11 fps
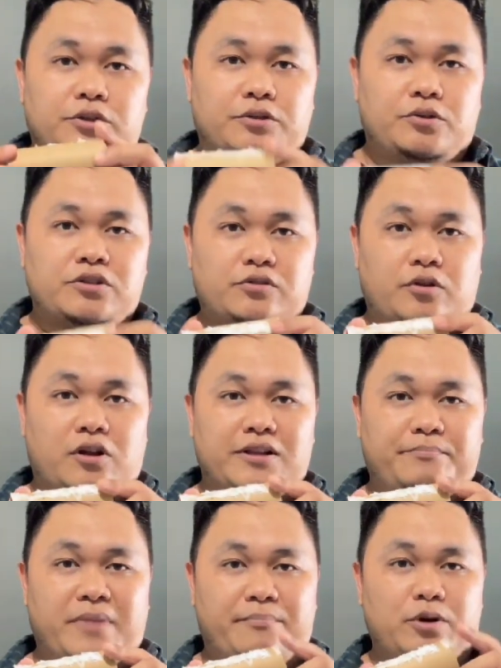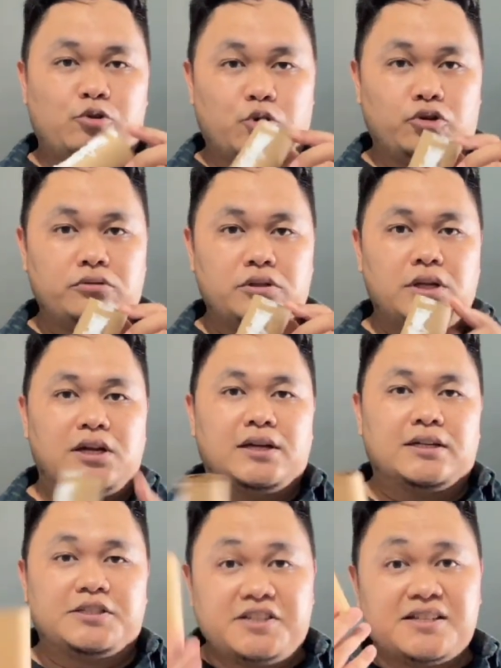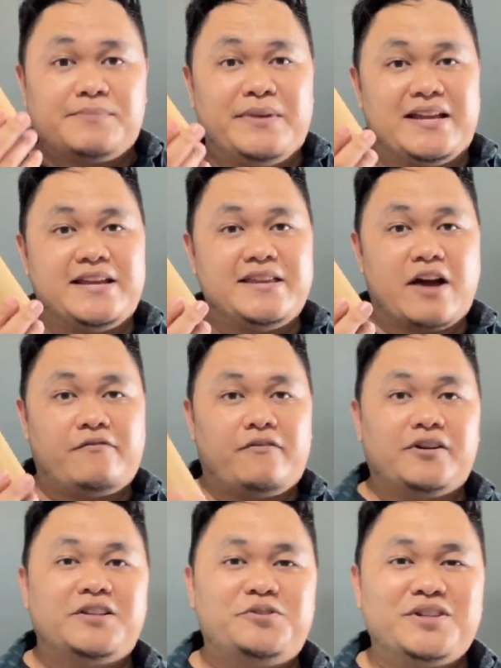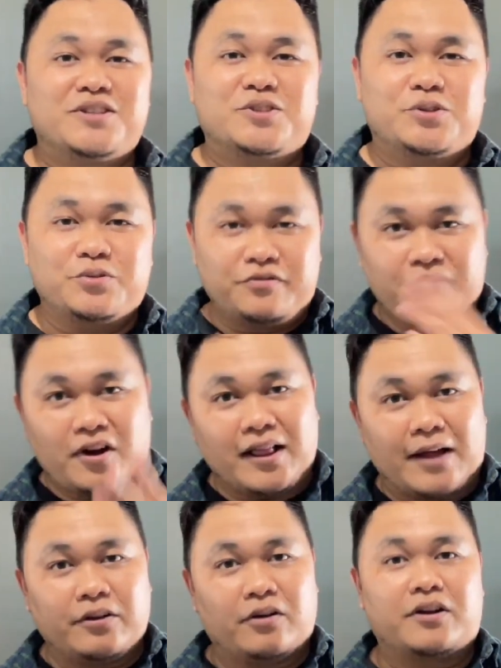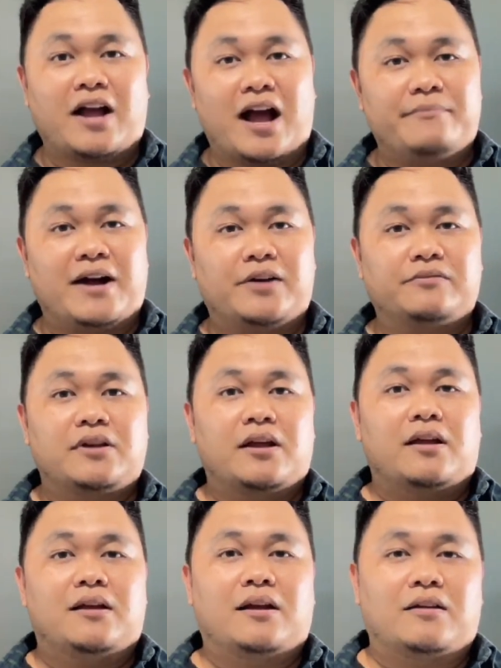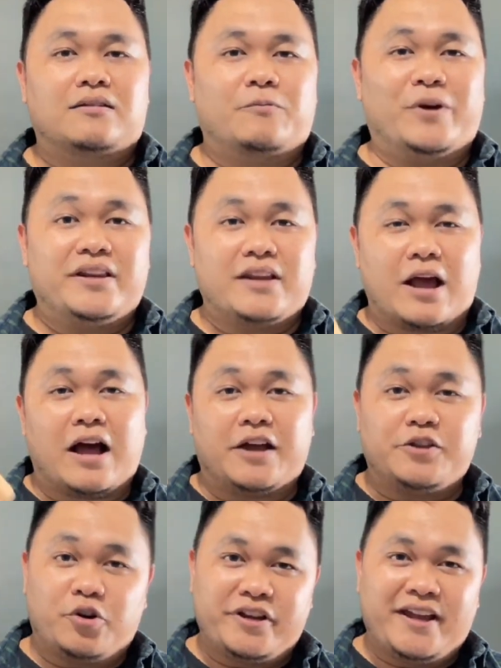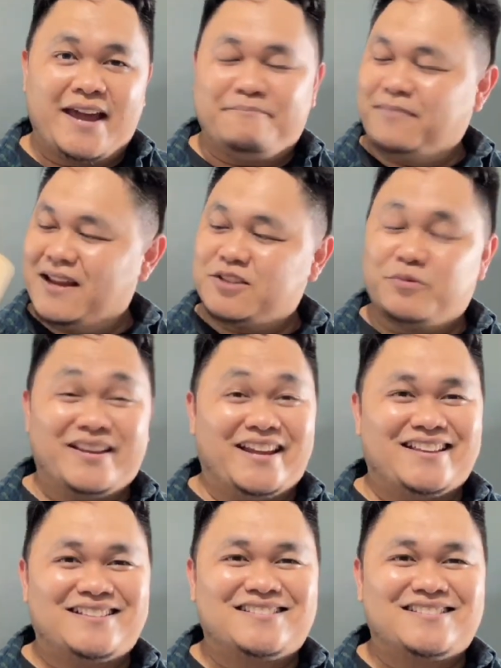used toilet paper roll, just big enough for the treats to fall out or come out when your cat plays with it.